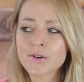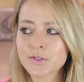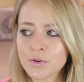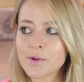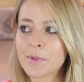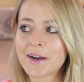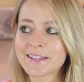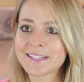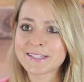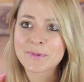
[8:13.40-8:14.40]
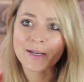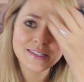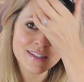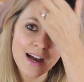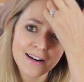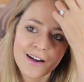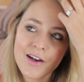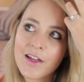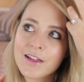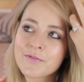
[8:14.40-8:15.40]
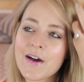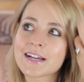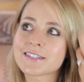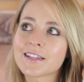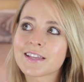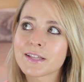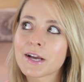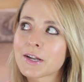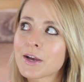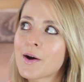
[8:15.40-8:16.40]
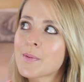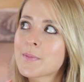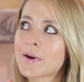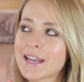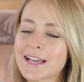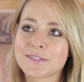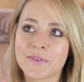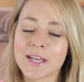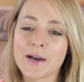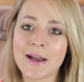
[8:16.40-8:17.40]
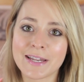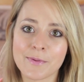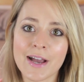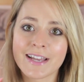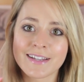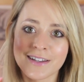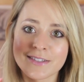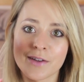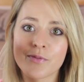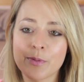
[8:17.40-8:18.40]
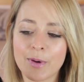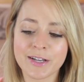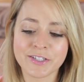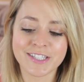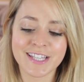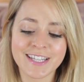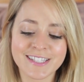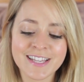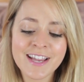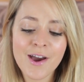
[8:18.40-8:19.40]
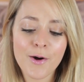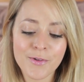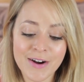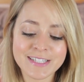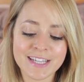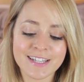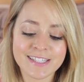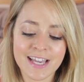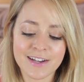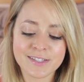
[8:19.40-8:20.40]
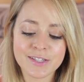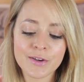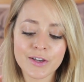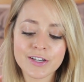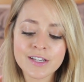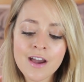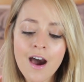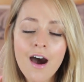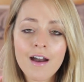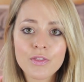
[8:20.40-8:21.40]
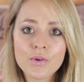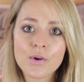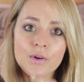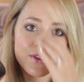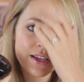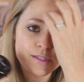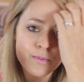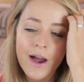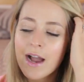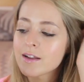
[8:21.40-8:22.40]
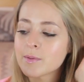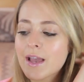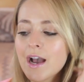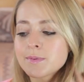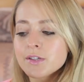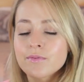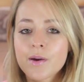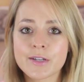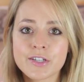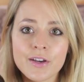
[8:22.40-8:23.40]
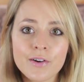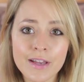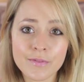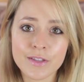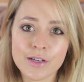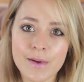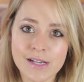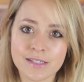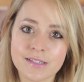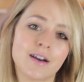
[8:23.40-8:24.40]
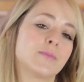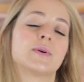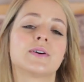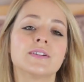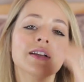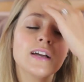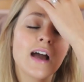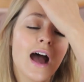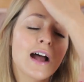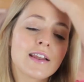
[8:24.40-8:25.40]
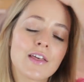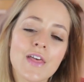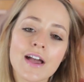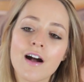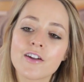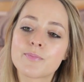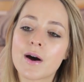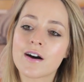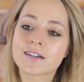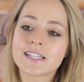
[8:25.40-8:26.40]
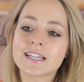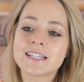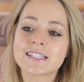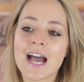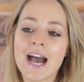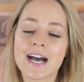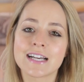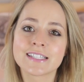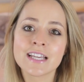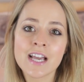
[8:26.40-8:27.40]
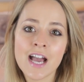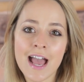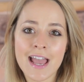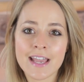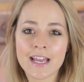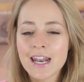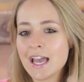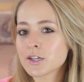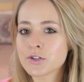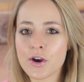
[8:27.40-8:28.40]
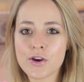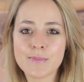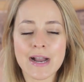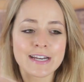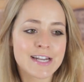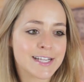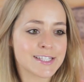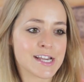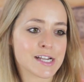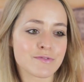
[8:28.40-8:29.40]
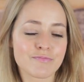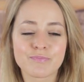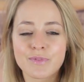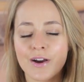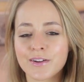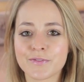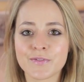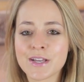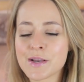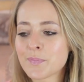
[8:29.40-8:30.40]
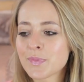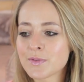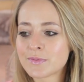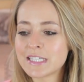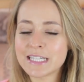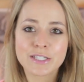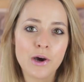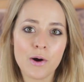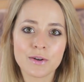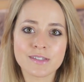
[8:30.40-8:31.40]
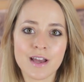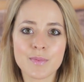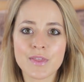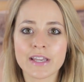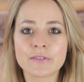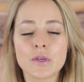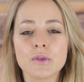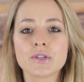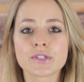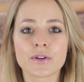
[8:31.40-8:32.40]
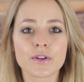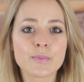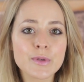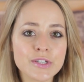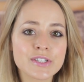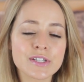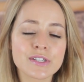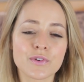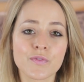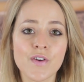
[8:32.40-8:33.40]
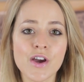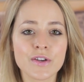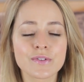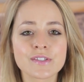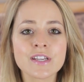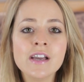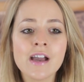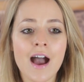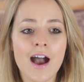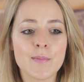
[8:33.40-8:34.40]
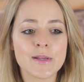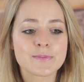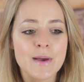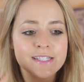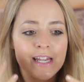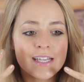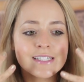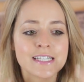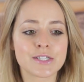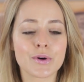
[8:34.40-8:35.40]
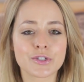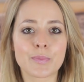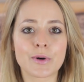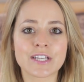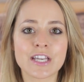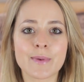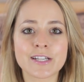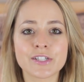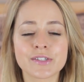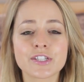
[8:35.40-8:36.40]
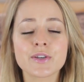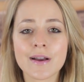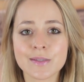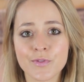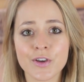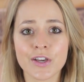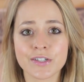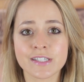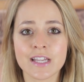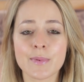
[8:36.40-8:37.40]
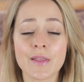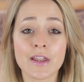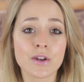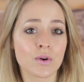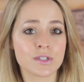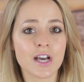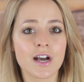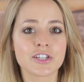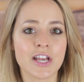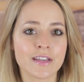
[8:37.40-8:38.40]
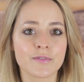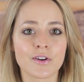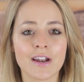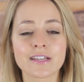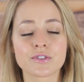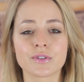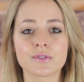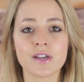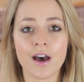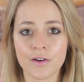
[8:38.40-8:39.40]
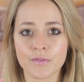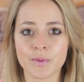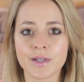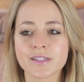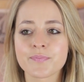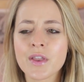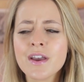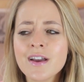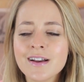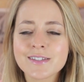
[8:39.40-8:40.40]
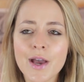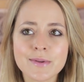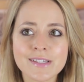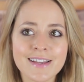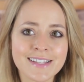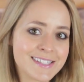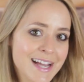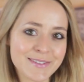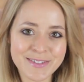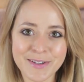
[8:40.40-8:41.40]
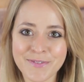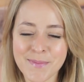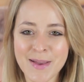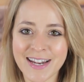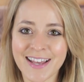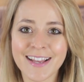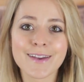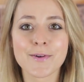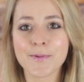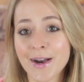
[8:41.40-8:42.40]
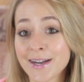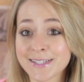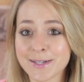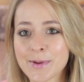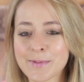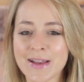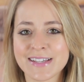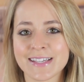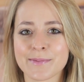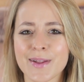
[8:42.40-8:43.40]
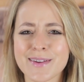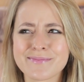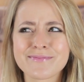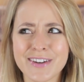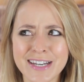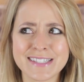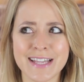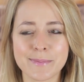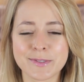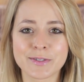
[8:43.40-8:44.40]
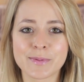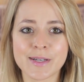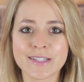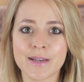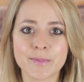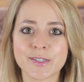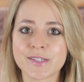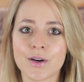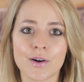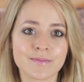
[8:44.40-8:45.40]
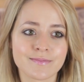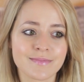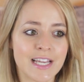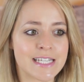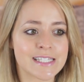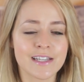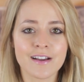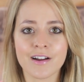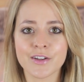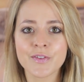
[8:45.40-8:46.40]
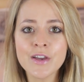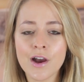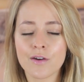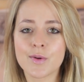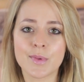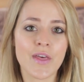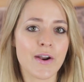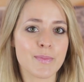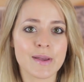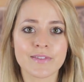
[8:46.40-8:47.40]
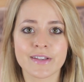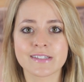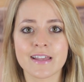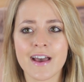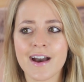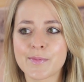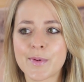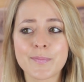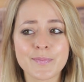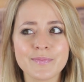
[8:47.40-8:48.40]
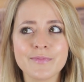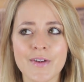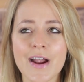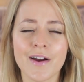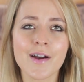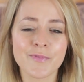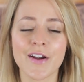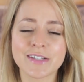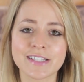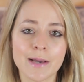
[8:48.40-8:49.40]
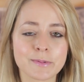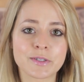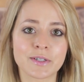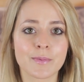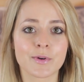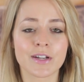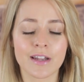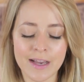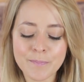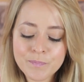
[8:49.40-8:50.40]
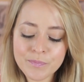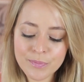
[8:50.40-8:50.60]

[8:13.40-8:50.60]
got a story behind these because, and in fact, I think they're gonna go up in my next video anyway because I repurchased these already because they are so good. I thought these were gonna be absolute rubbish. I got given them as a sample and they're kind of marketed as a electromagnetic kind of detox type thing. If you use a lot of computers or phones, it's meant to like detox your body. You're meant to use it 2 hours before you go to sleep and then not touch any of your electricals afterwards. So I was like, this sounds good for me, like if it works it'll be amazing, but really skeptical because I'm just not into kind of aromatherapy and things like that. I'm very skeptical, I'm not gonna lie.